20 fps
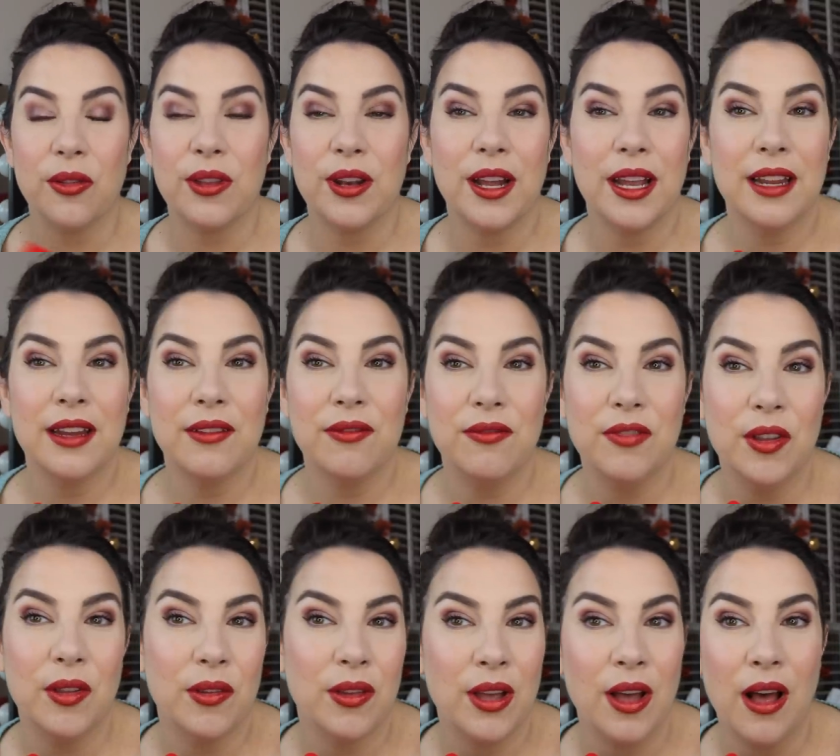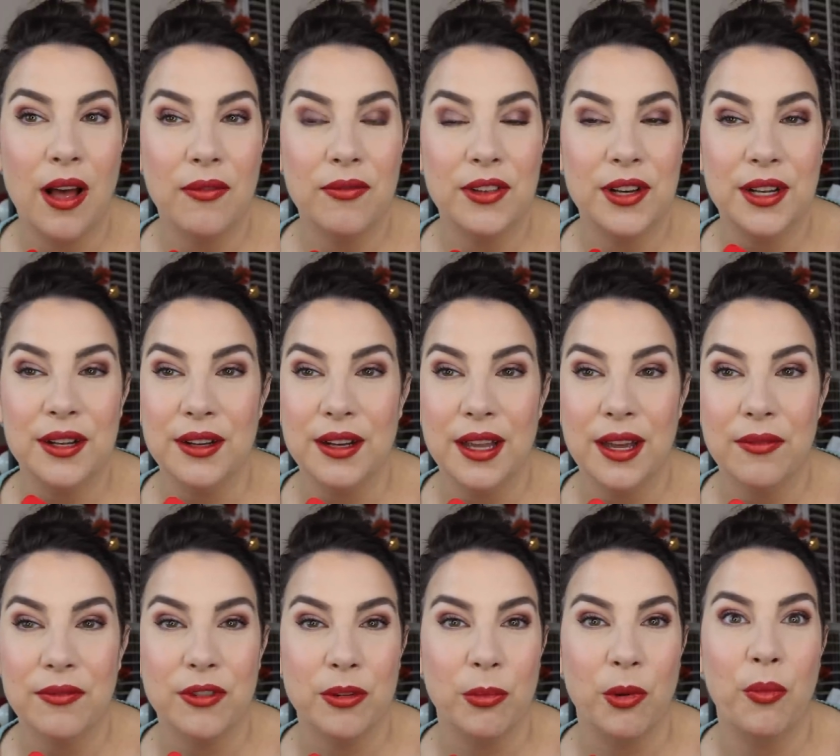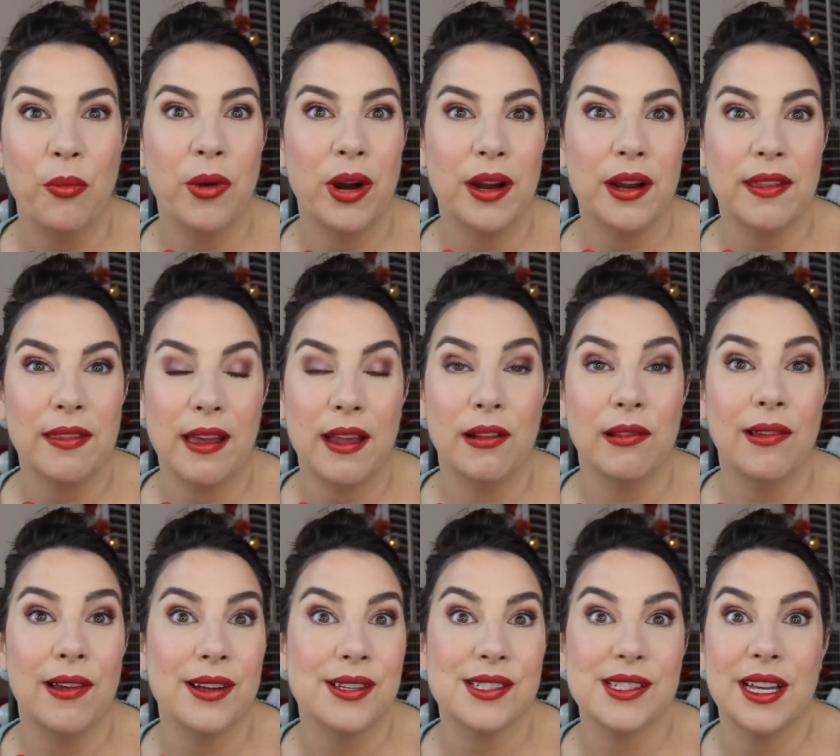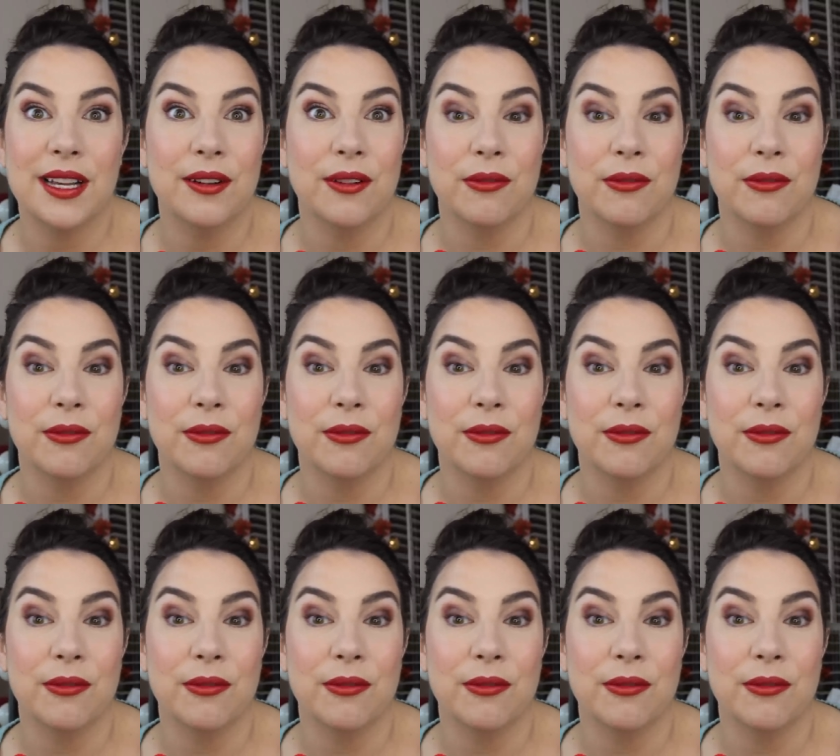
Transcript: that I can feel confident and comfortable wearing that alongside